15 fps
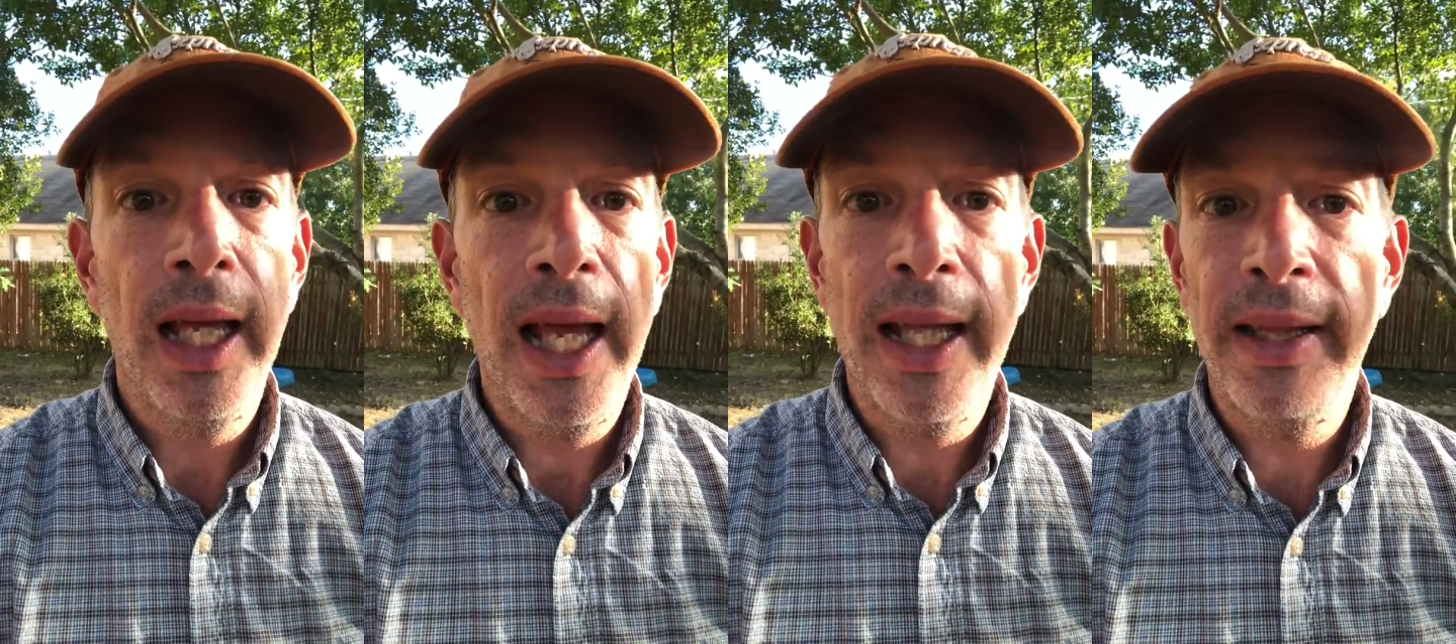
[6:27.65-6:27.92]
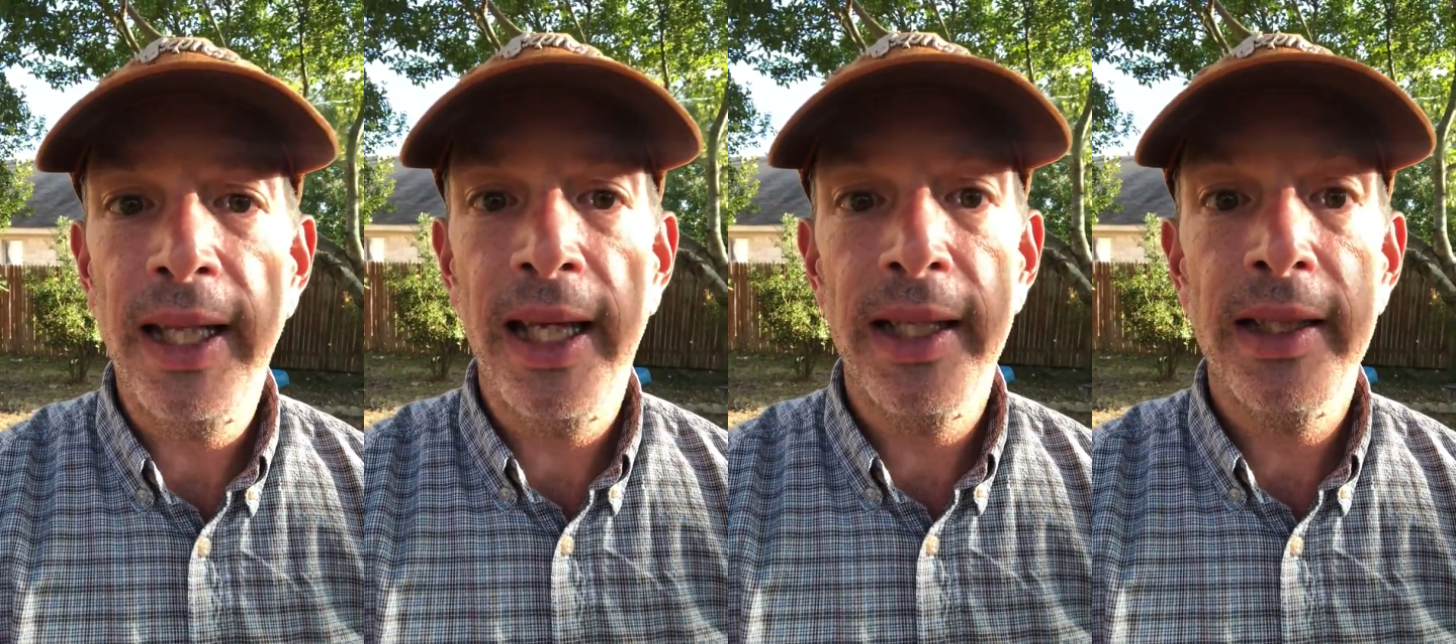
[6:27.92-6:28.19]

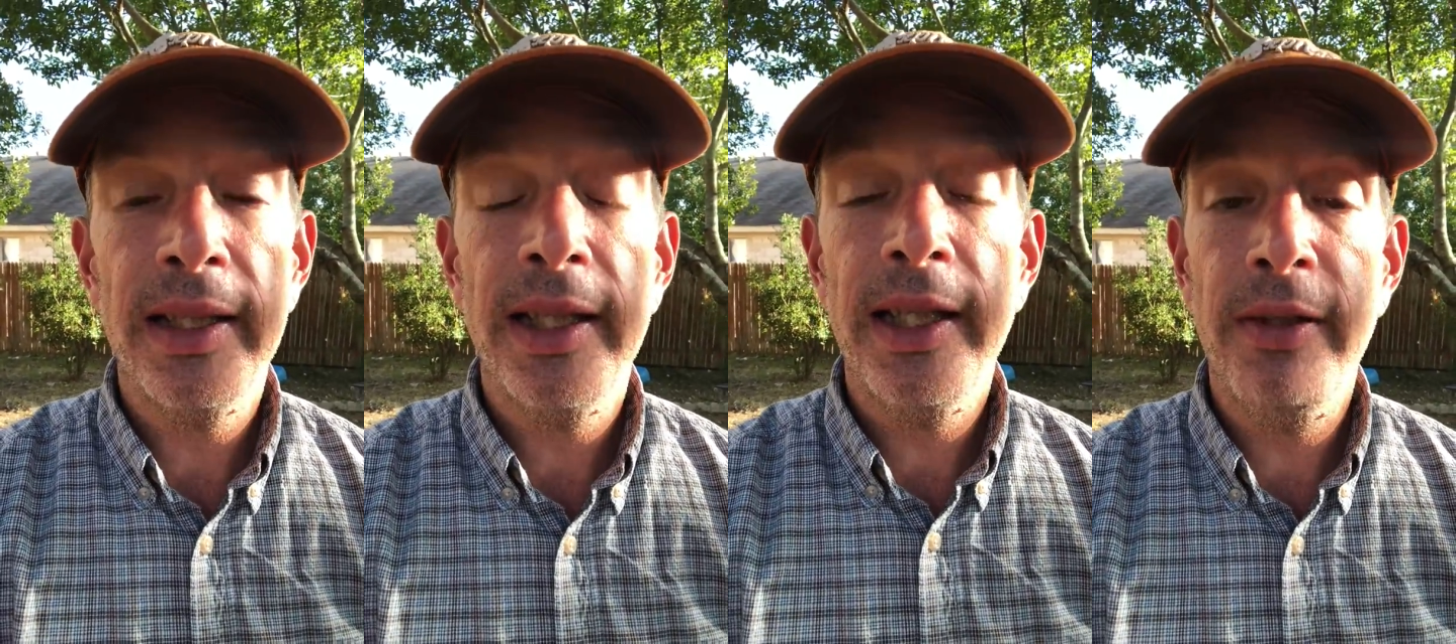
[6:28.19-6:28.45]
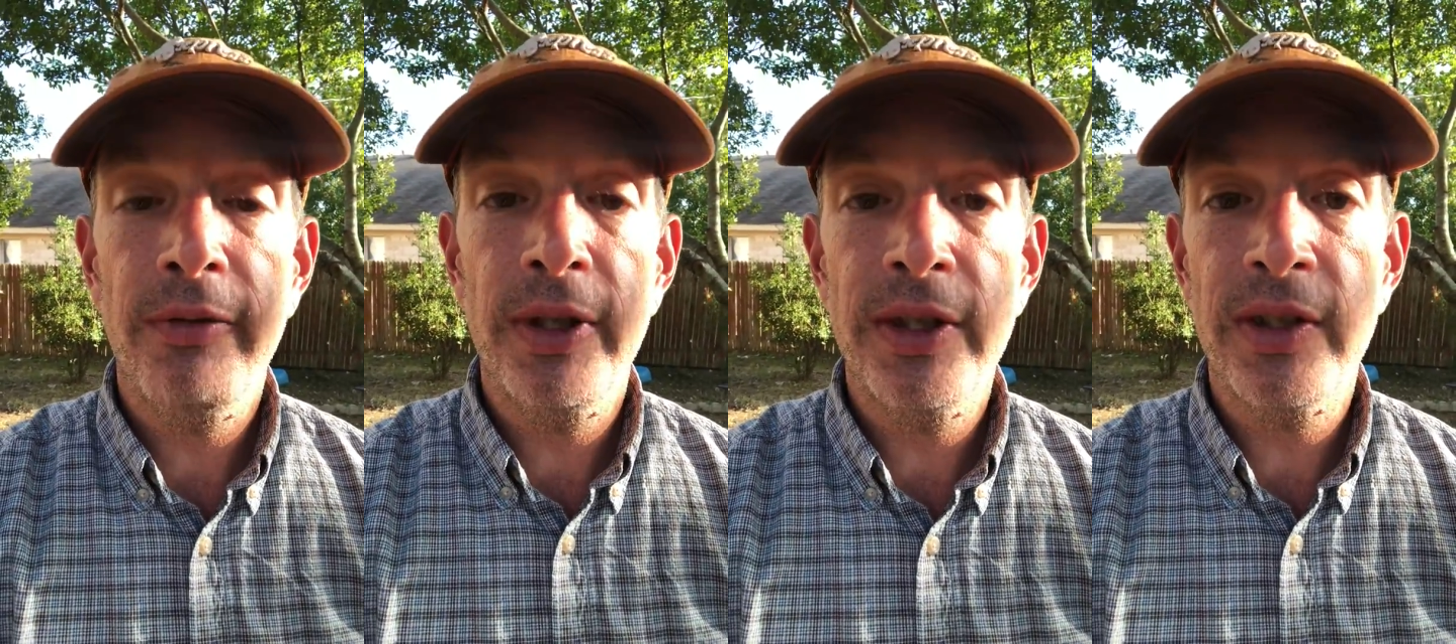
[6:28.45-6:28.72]
And then
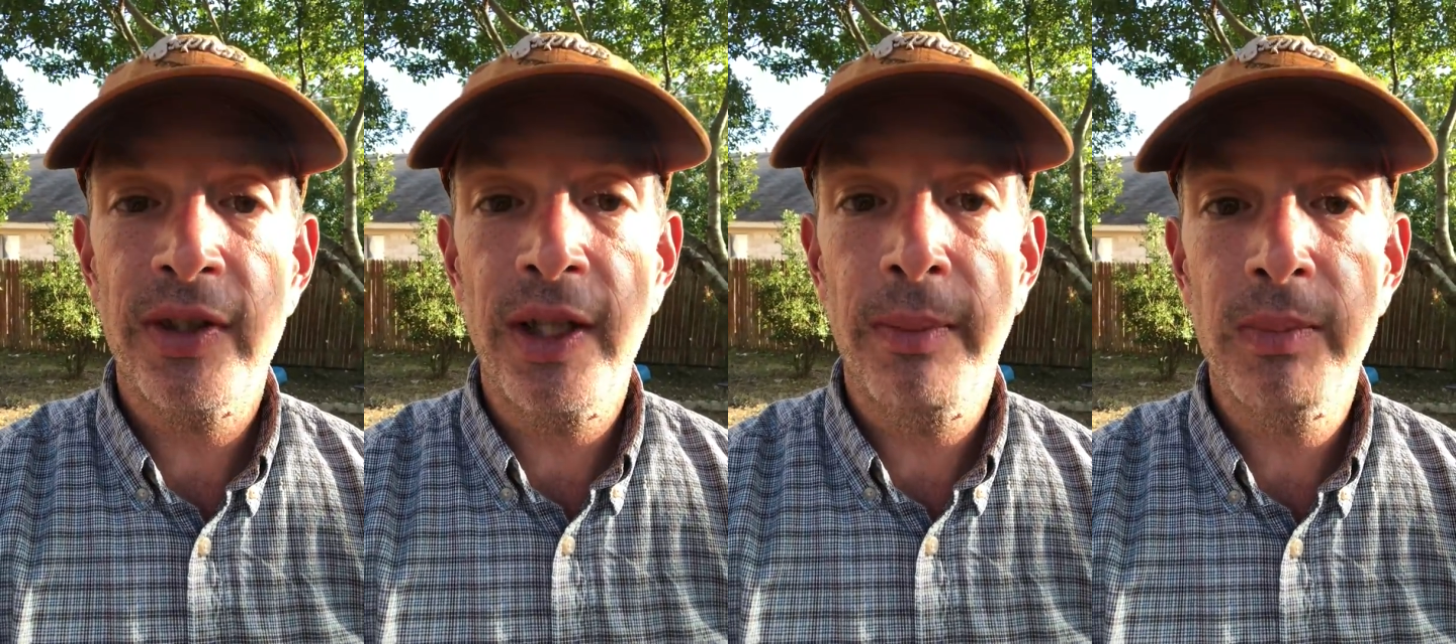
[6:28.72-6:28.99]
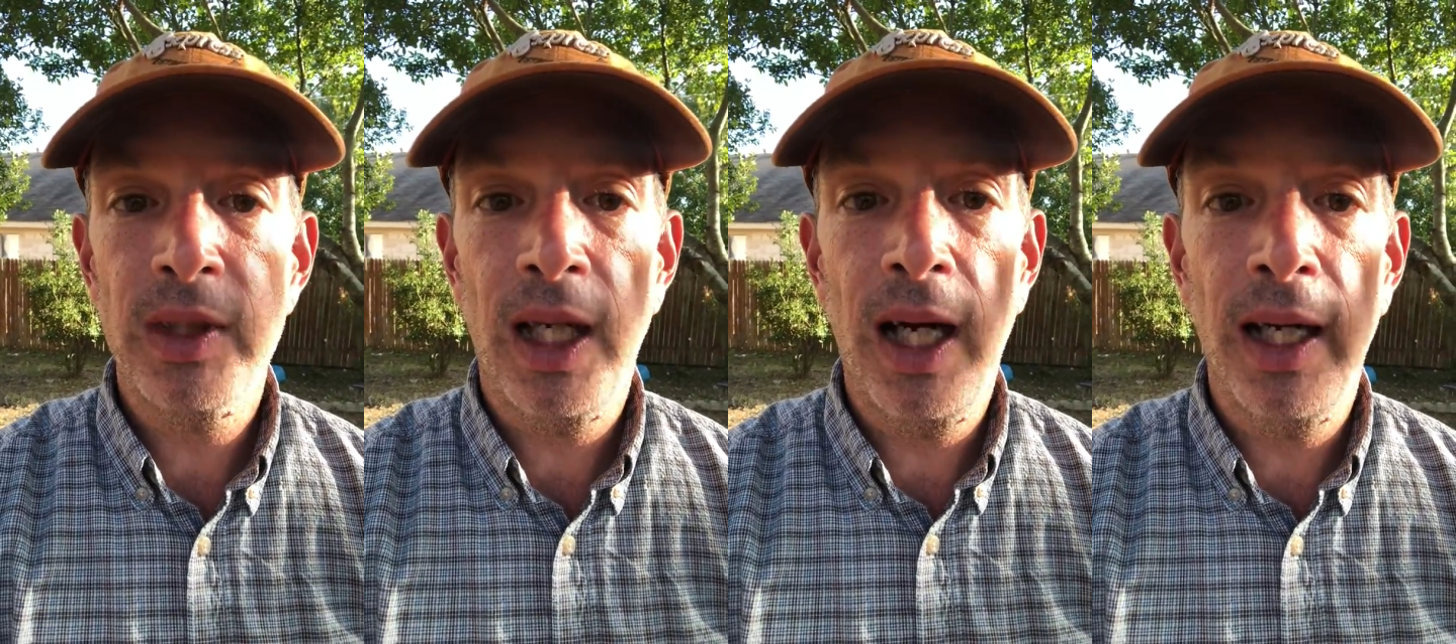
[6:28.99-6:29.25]
even
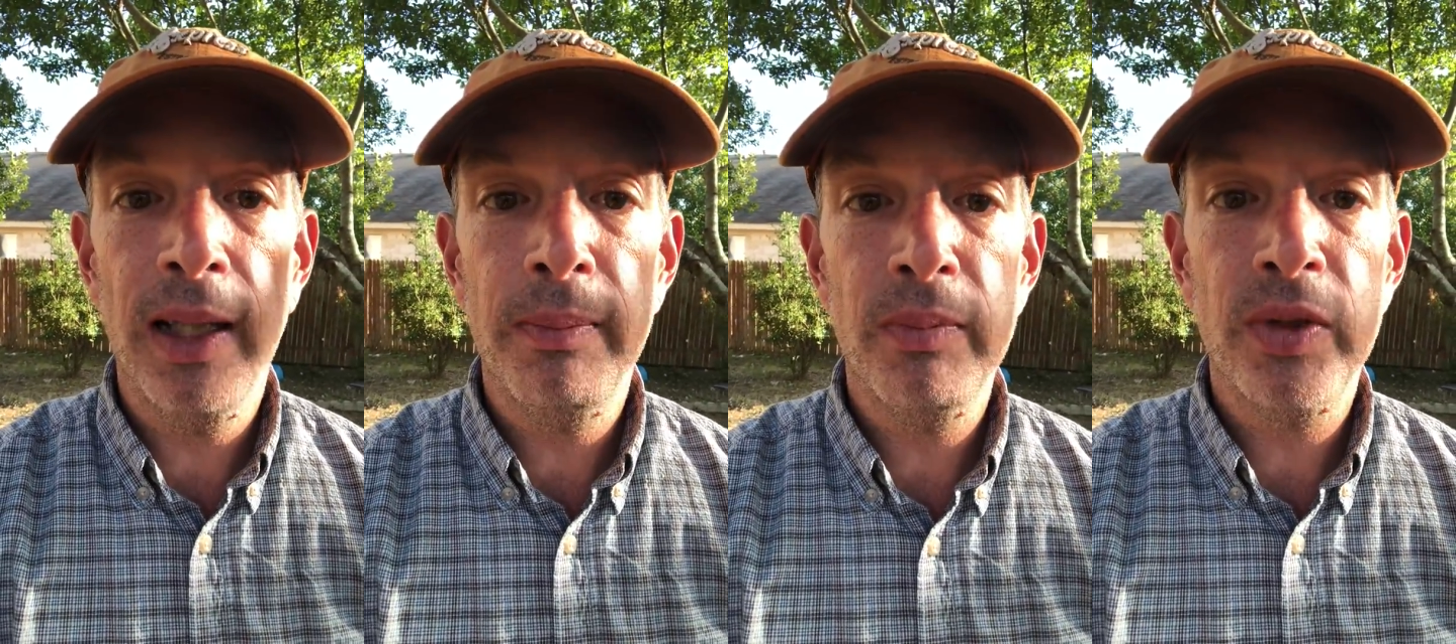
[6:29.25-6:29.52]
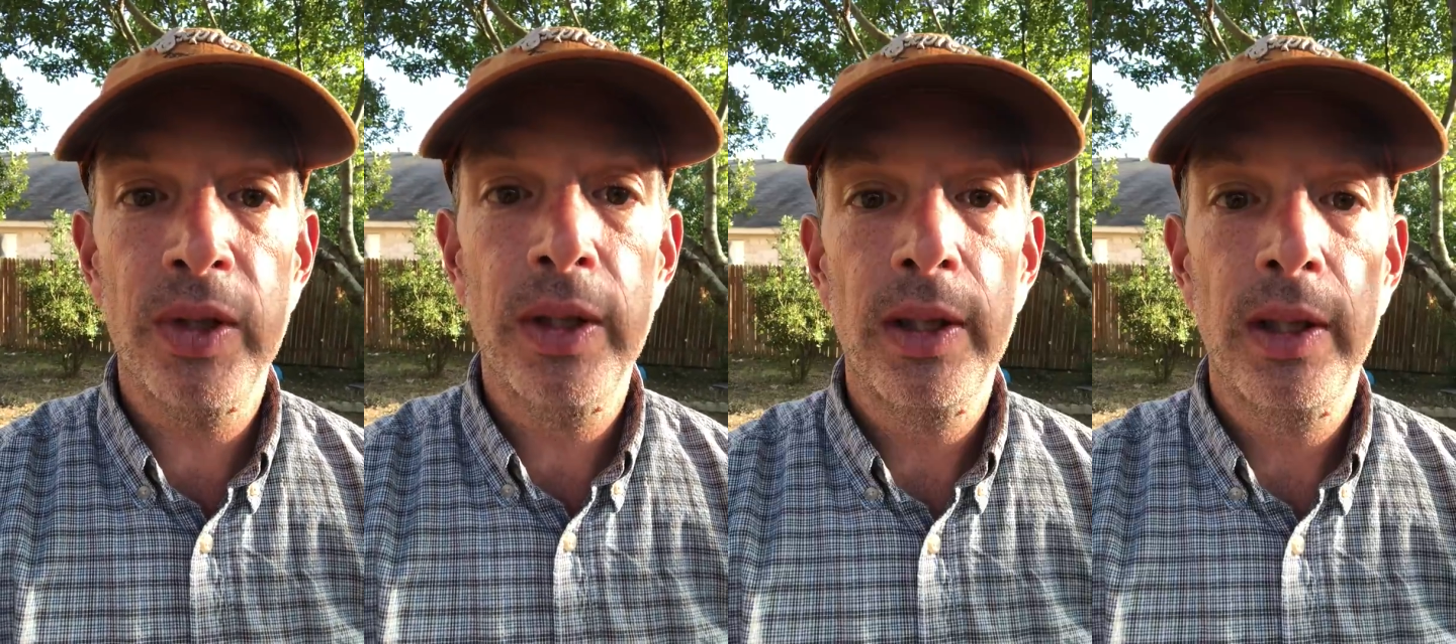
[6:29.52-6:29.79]

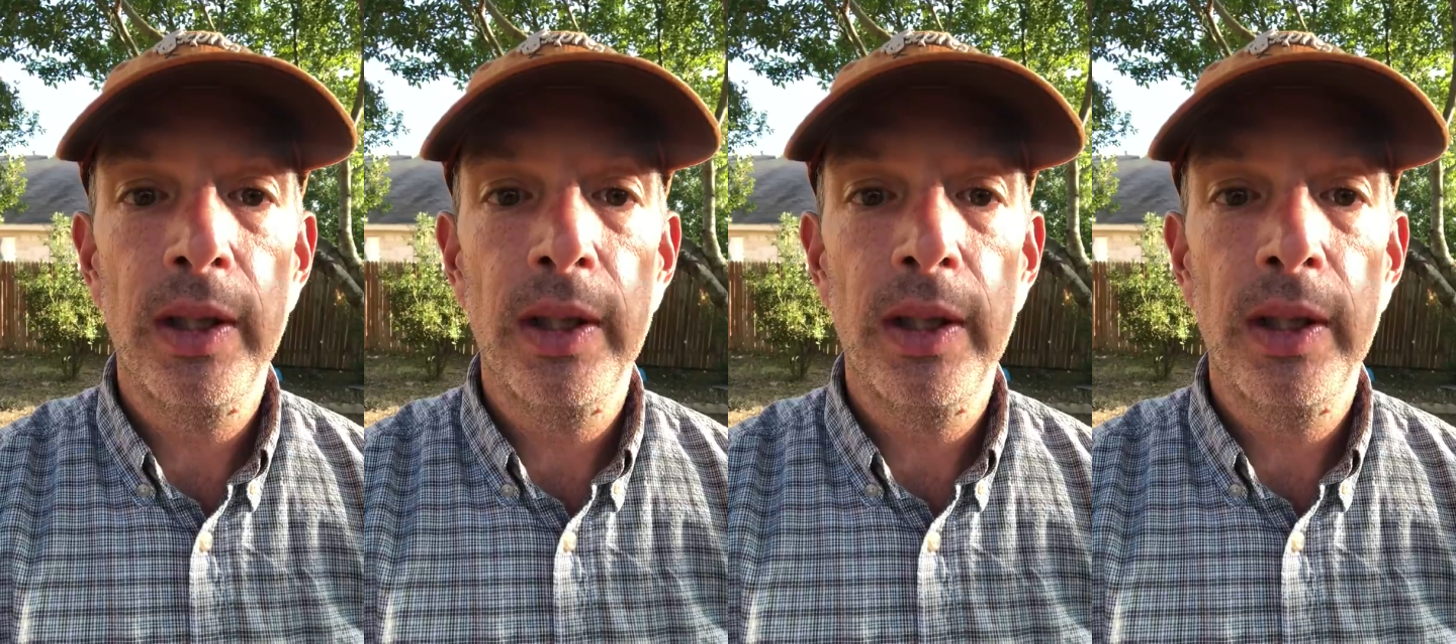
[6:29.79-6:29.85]
sometimes